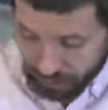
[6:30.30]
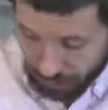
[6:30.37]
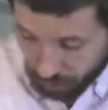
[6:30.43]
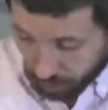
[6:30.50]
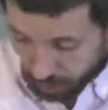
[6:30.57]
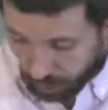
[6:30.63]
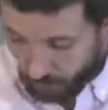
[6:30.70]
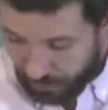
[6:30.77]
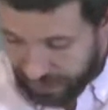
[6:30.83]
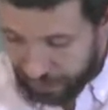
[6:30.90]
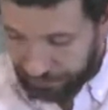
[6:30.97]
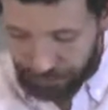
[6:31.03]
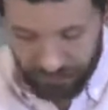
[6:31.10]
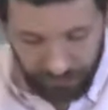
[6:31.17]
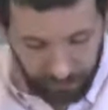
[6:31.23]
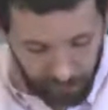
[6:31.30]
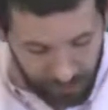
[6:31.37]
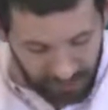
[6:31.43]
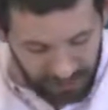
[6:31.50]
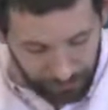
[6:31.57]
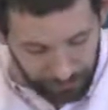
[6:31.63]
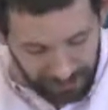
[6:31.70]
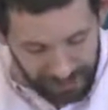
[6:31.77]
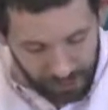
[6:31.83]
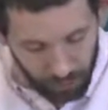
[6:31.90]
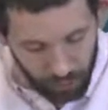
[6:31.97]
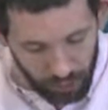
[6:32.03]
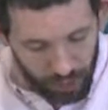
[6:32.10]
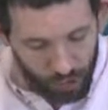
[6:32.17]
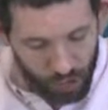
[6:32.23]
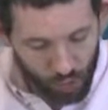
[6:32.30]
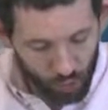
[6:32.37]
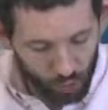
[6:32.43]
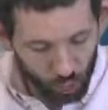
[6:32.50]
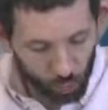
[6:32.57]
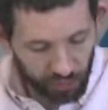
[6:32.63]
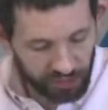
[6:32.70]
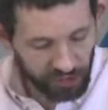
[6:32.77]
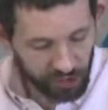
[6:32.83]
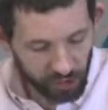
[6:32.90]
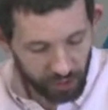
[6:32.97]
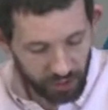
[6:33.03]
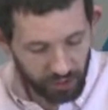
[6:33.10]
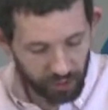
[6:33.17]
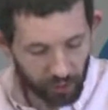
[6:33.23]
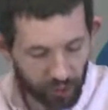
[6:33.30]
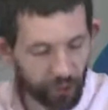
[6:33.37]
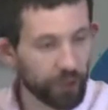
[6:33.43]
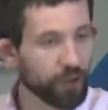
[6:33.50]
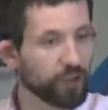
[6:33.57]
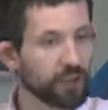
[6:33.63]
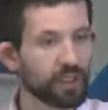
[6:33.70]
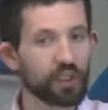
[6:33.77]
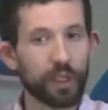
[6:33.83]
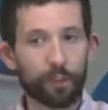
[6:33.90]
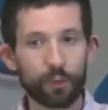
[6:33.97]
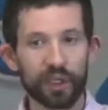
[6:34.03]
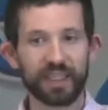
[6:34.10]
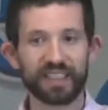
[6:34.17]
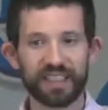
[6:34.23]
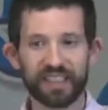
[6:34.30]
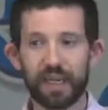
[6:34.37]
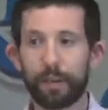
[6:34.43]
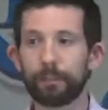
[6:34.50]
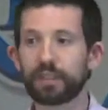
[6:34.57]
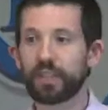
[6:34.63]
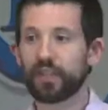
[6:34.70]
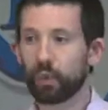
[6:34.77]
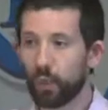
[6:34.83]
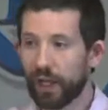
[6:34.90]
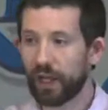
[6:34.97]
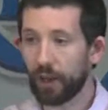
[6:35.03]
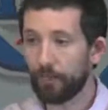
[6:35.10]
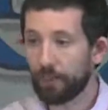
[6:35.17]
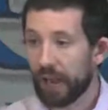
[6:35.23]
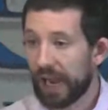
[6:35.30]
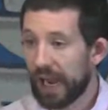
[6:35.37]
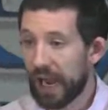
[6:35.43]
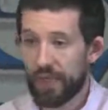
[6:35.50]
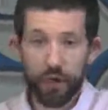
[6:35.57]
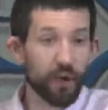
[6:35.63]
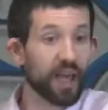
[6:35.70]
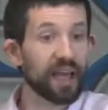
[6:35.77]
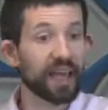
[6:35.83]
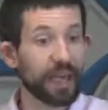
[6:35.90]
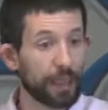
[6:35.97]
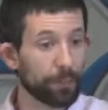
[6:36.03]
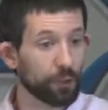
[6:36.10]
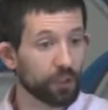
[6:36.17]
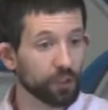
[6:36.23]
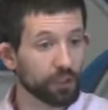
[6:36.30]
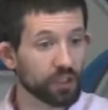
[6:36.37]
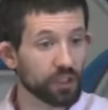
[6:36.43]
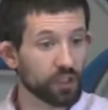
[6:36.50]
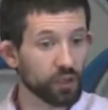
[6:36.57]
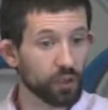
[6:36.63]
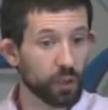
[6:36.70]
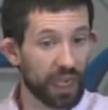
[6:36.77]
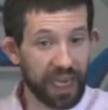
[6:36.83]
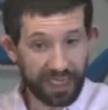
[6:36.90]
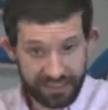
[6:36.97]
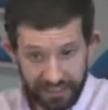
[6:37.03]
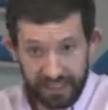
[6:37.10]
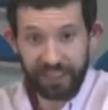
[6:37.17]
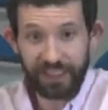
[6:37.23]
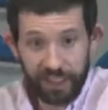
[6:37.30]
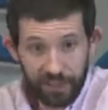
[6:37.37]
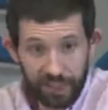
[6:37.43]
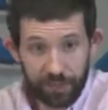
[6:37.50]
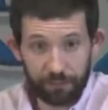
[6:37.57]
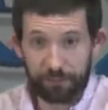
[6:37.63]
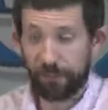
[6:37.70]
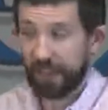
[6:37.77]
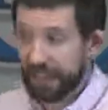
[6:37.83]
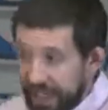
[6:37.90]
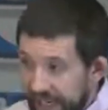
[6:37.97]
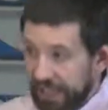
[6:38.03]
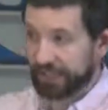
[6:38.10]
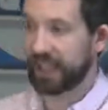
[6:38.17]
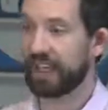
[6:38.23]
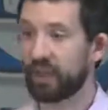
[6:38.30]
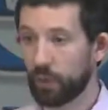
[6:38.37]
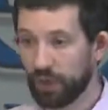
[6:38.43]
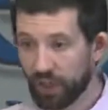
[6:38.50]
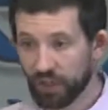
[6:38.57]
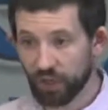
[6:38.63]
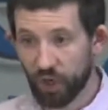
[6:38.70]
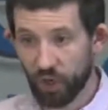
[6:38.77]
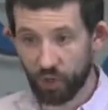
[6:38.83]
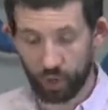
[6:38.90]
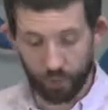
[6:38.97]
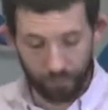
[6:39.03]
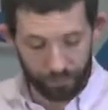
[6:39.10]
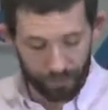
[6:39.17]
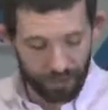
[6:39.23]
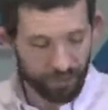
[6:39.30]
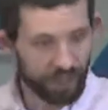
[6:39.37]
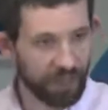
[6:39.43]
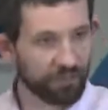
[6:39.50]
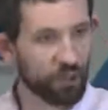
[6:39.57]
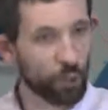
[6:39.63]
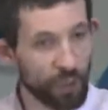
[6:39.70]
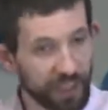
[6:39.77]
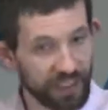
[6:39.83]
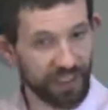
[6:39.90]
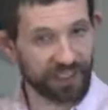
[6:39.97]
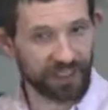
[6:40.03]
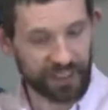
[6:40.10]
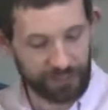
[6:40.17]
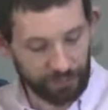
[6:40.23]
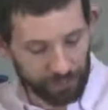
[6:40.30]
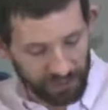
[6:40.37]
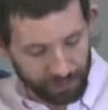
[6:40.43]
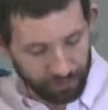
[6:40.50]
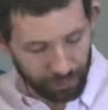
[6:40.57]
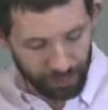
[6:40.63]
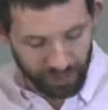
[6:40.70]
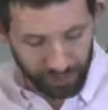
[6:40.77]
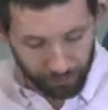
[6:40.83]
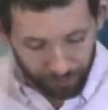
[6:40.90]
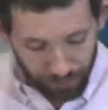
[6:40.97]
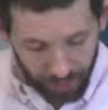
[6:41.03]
So what happens? If you skip down, Rachel and her shepherdess come to the well, and they're not able to access the life. They can't take away the stone. They have to wait, it says, for somebody.